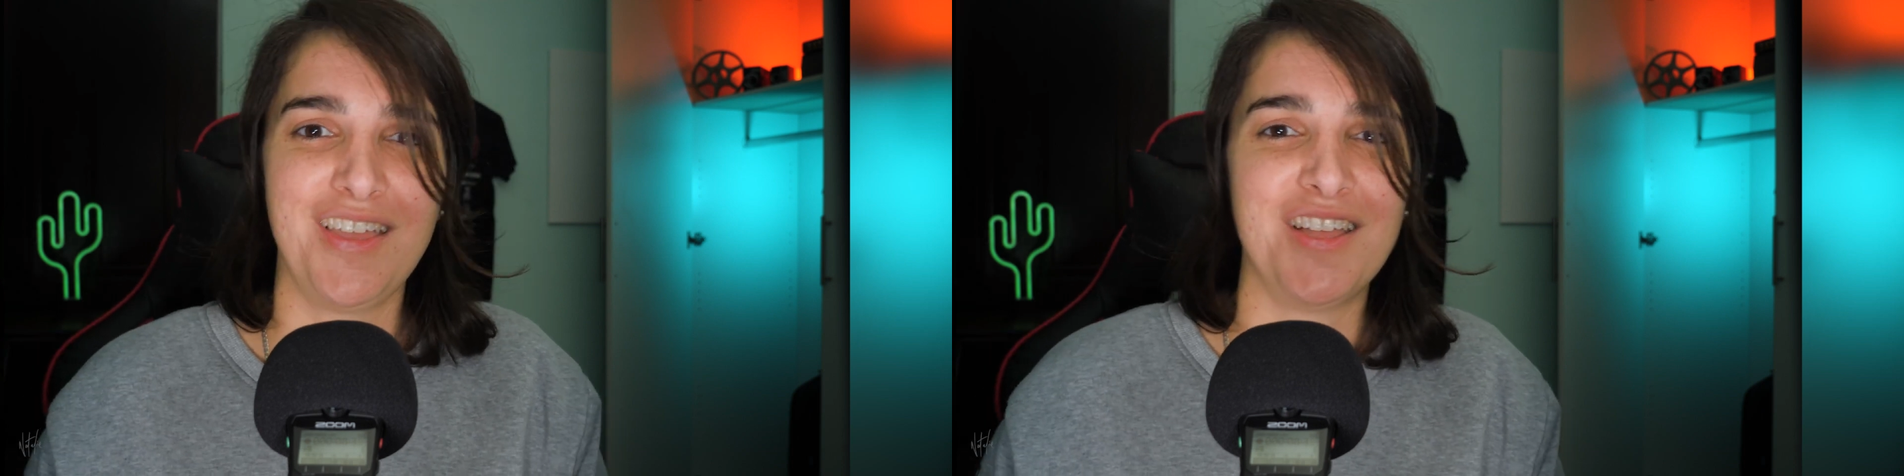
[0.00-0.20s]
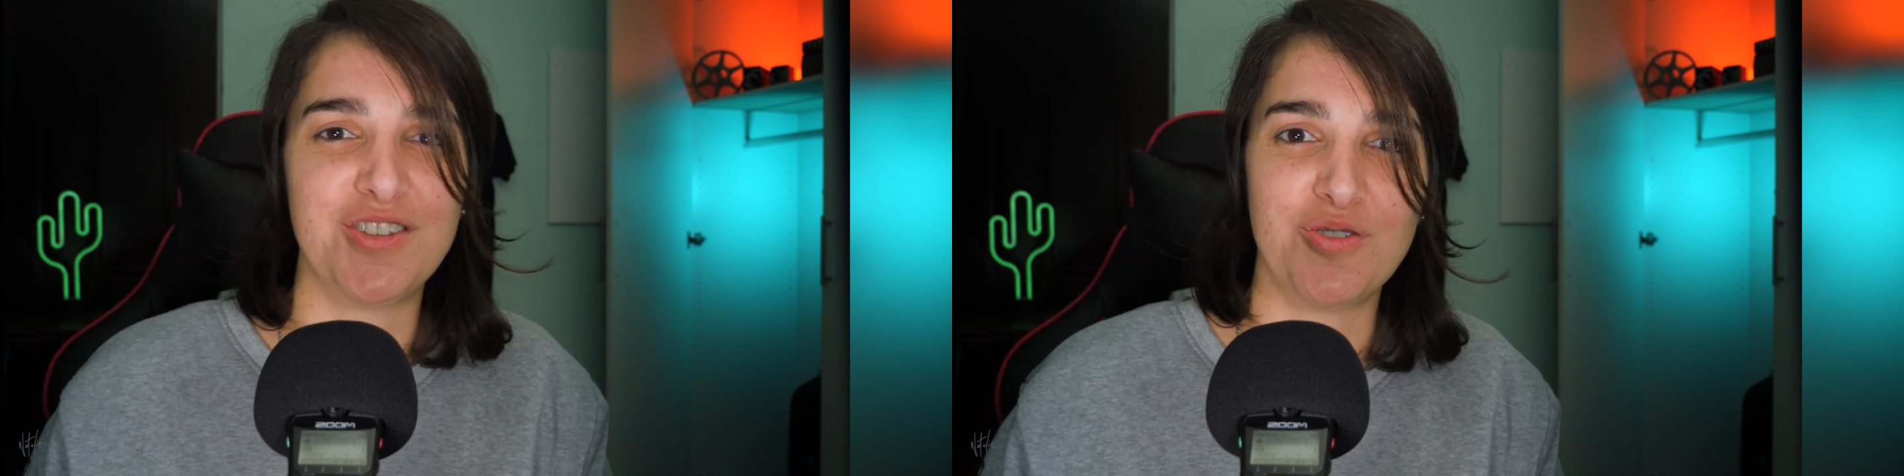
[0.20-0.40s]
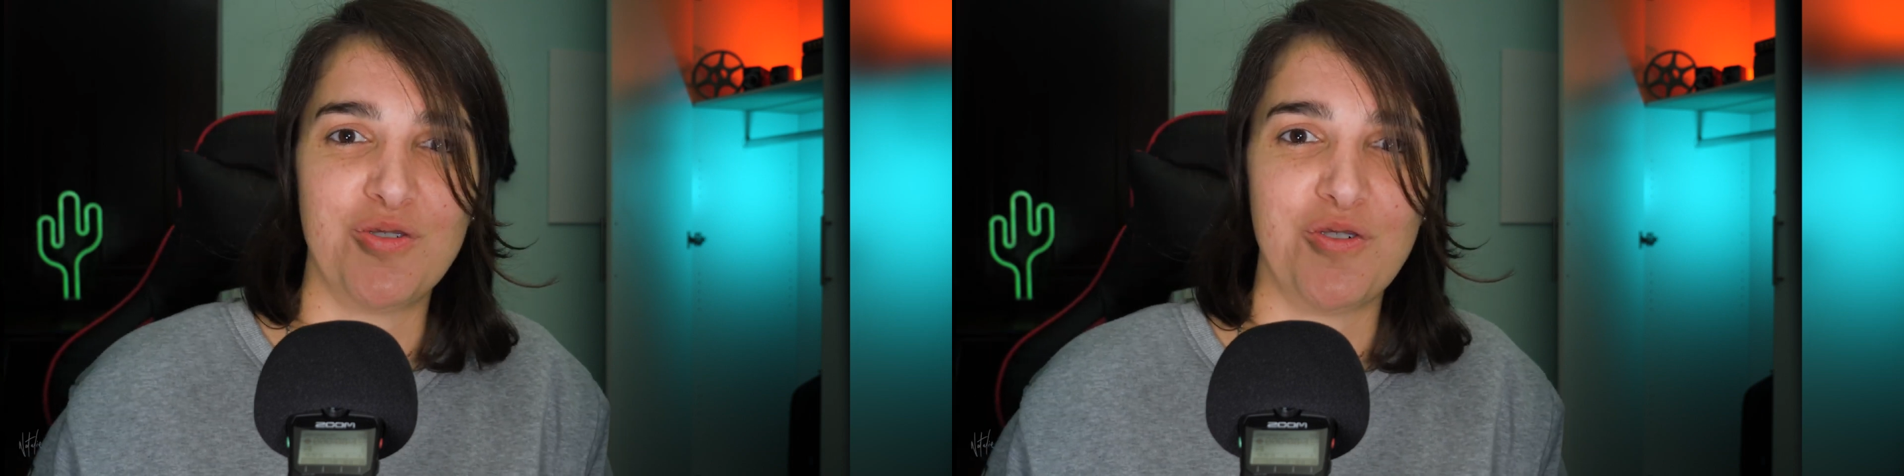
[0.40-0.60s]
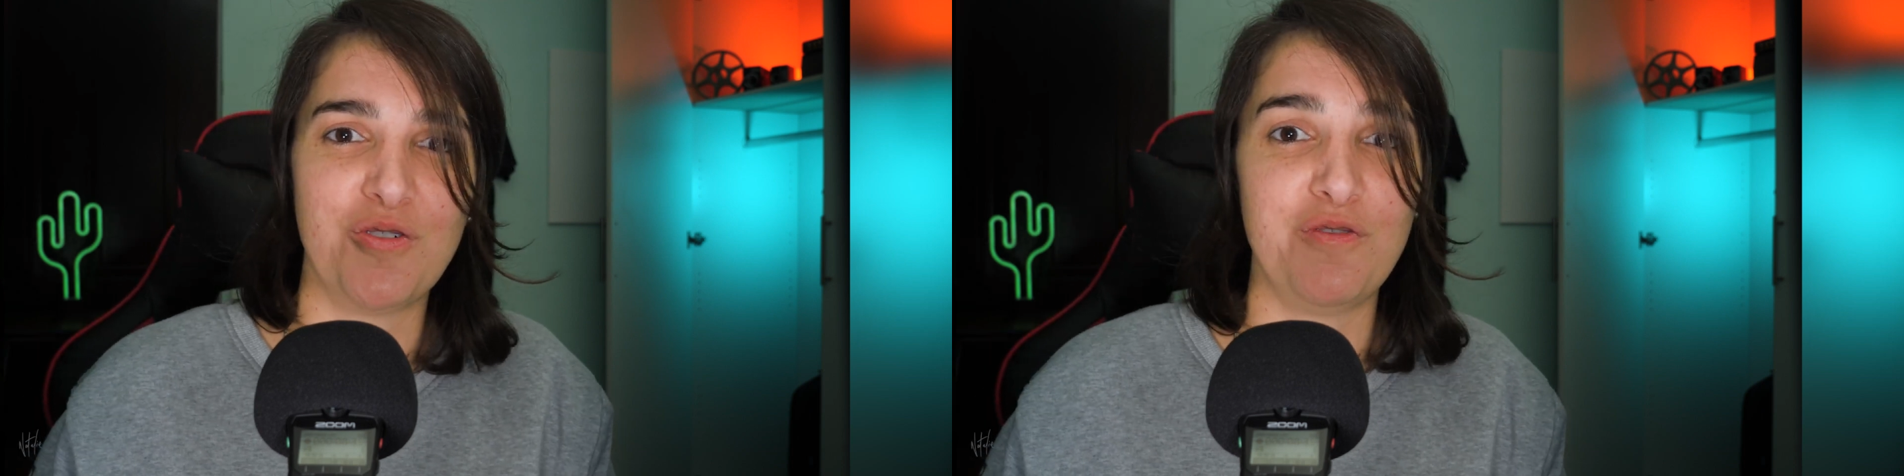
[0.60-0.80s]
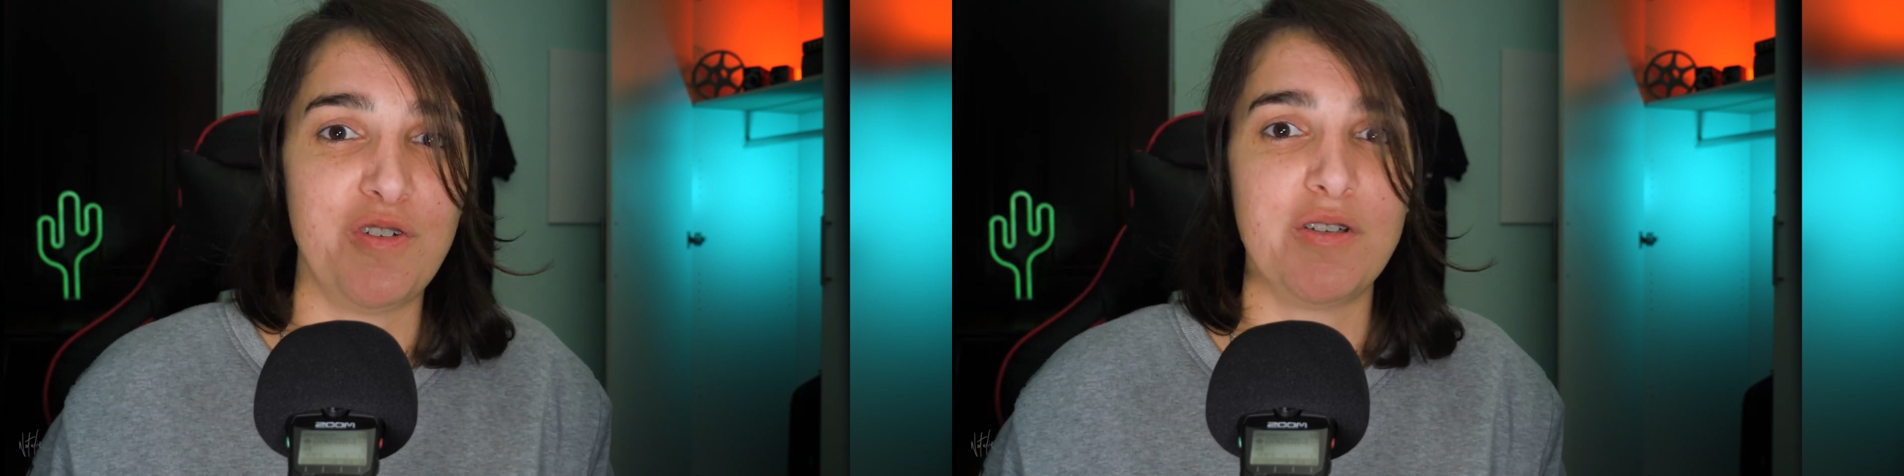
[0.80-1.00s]
It's all
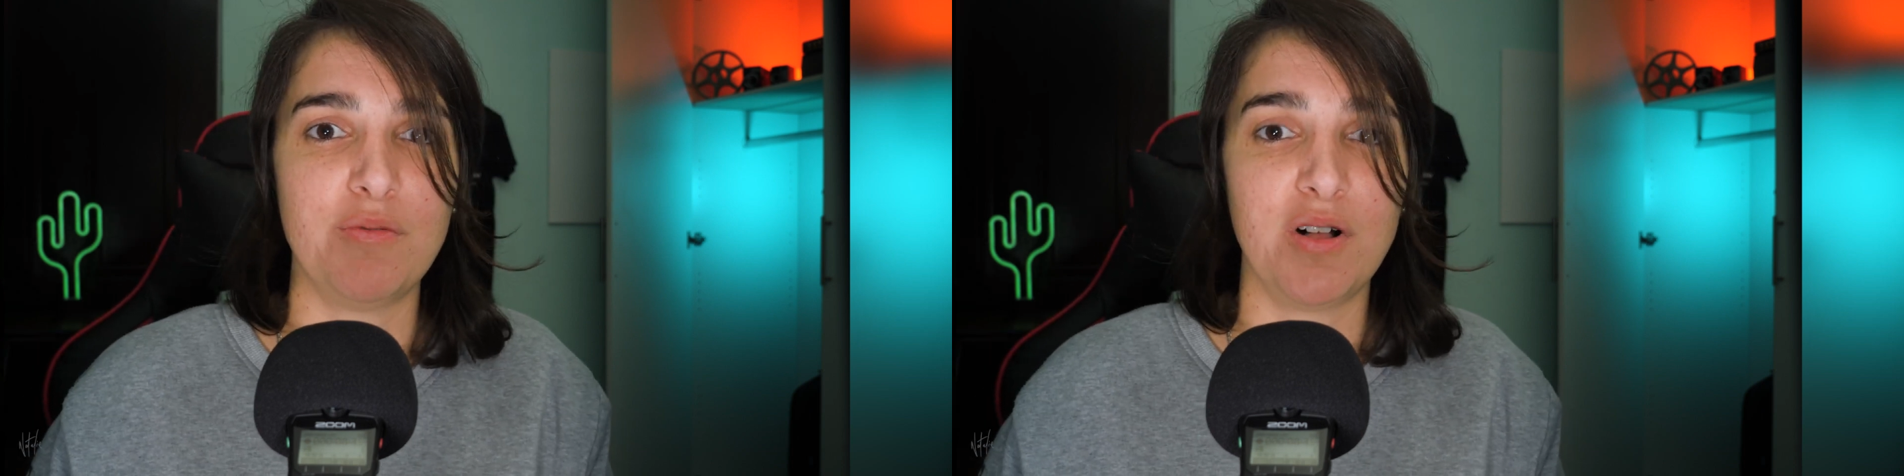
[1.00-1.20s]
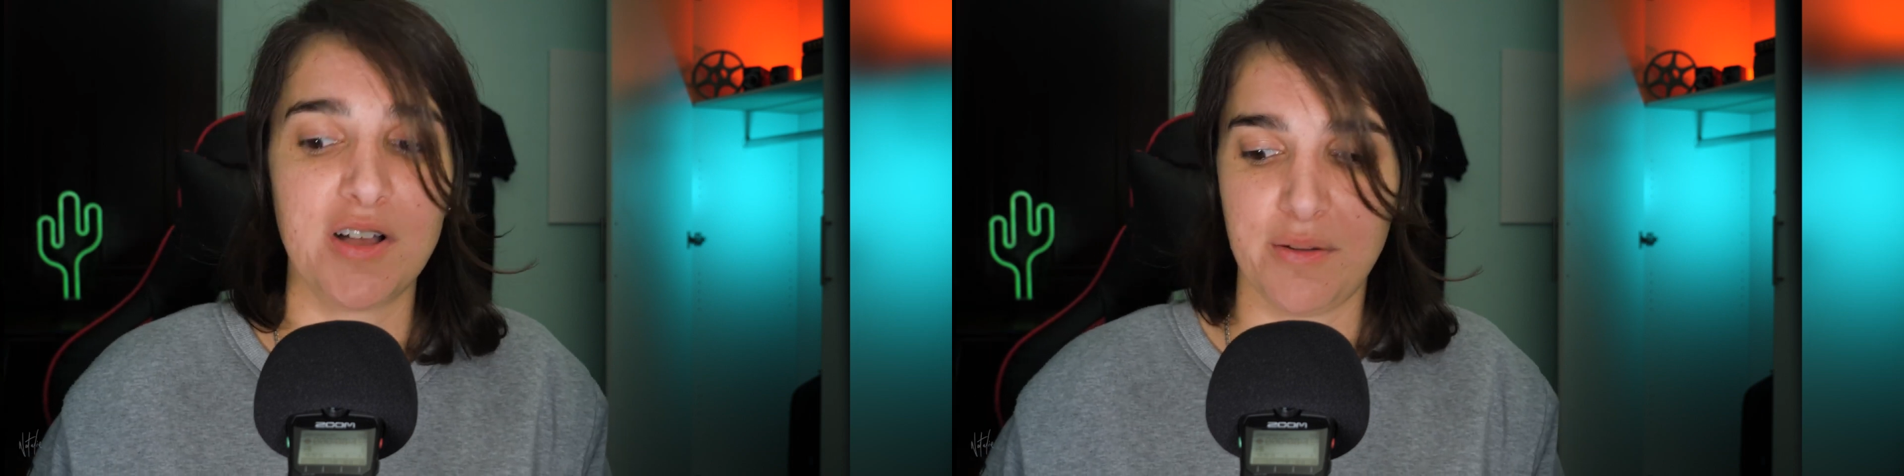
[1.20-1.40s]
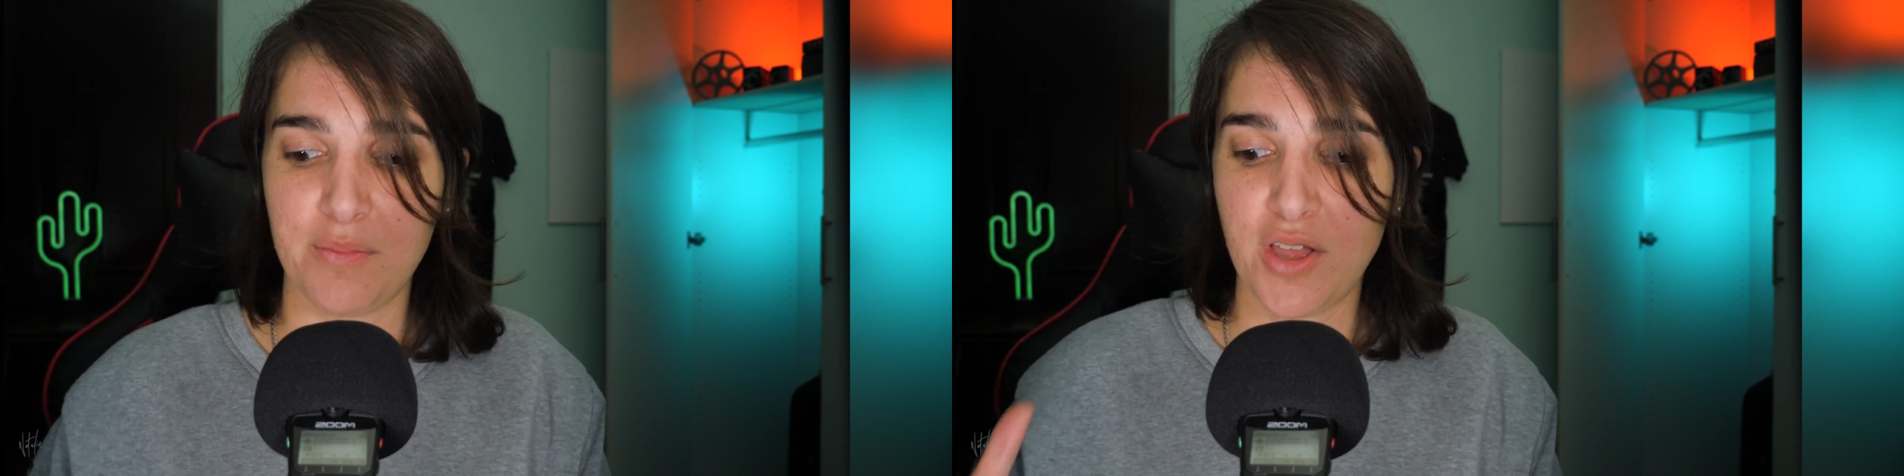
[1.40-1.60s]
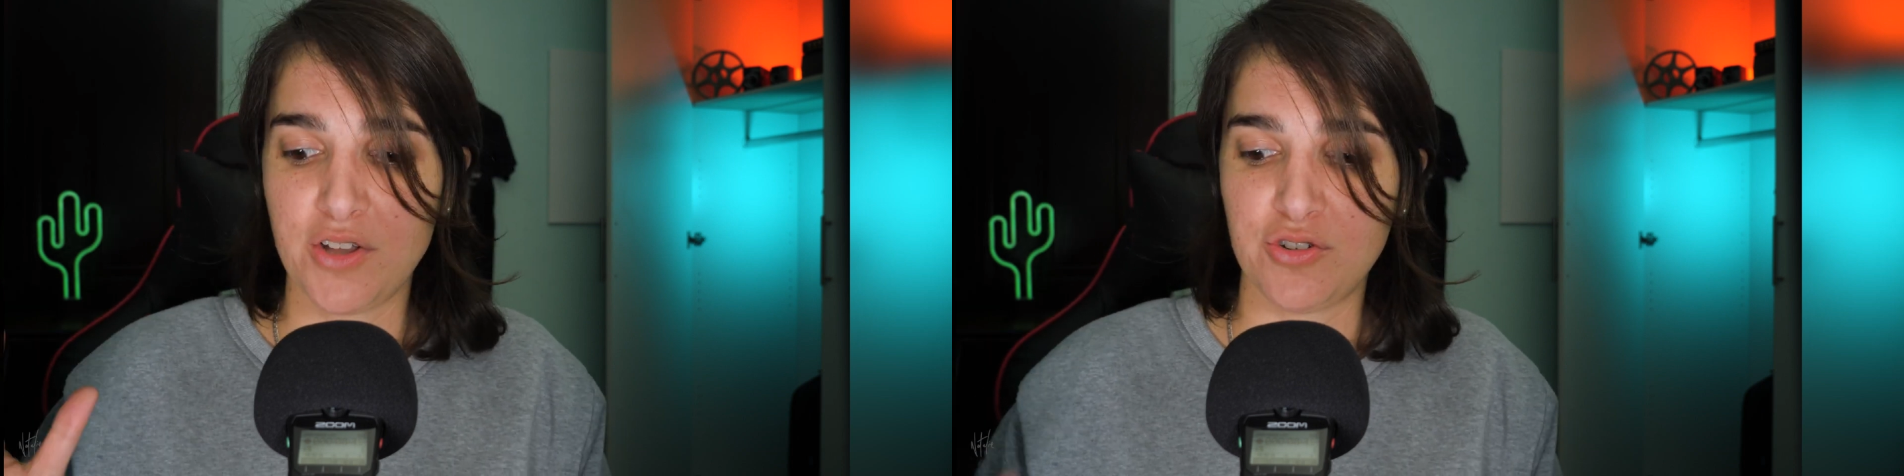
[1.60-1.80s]
very welcome.